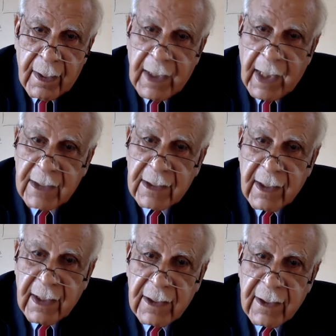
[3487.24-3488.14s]
The
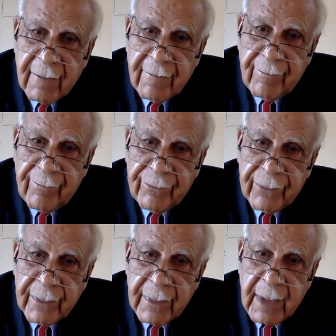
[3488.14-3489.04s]
answer is
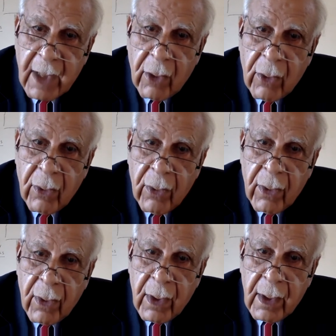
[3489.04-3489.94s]
no,
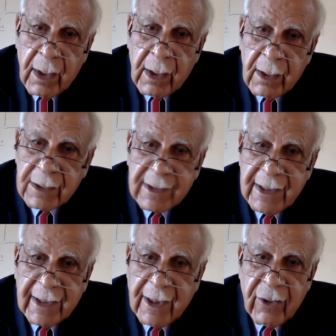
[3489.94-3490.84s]

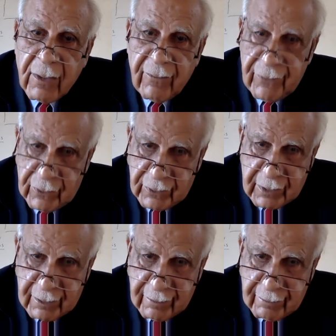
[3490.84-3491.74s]
C cannot refuse.